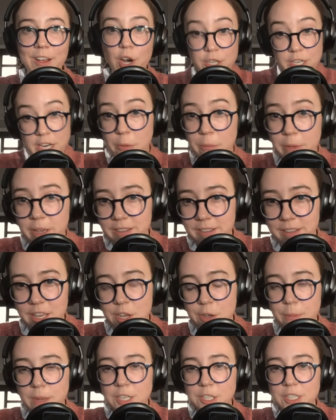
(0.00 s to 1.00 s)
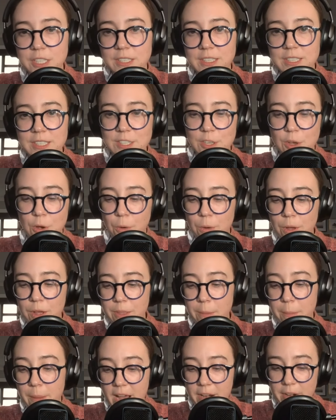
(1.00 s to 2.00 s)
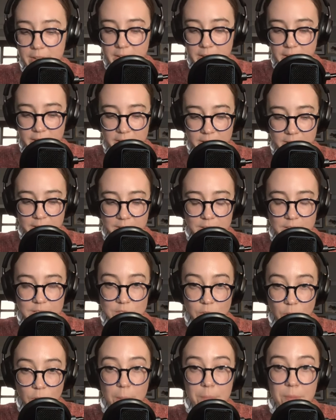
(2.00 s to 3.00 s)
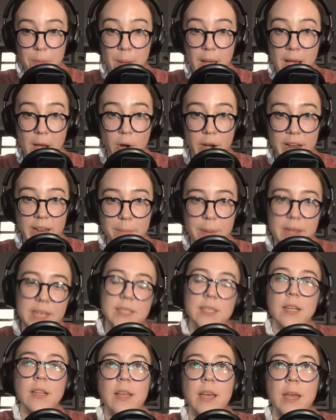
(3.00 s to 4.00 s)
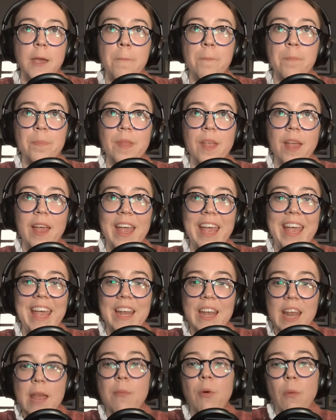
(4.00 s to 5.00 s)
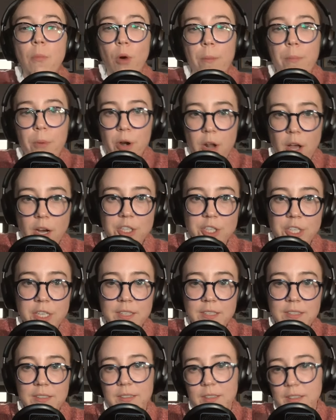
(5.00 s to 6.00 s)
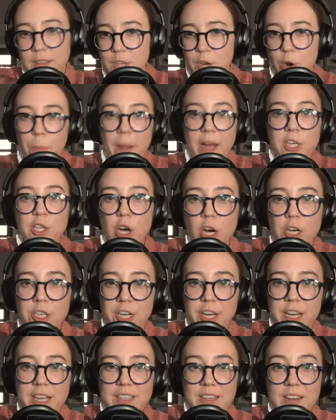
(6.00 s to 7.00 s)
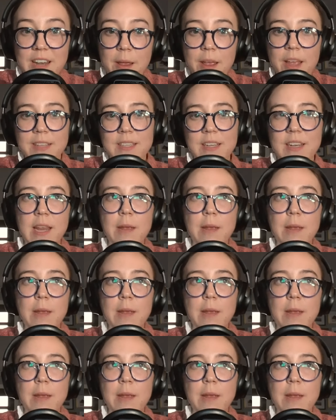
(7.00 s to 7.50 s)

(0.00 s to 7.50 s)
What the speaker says: curtailment, like you mentioned. And so the battery can soak up the power and basically enable more production. You know, by charging, it's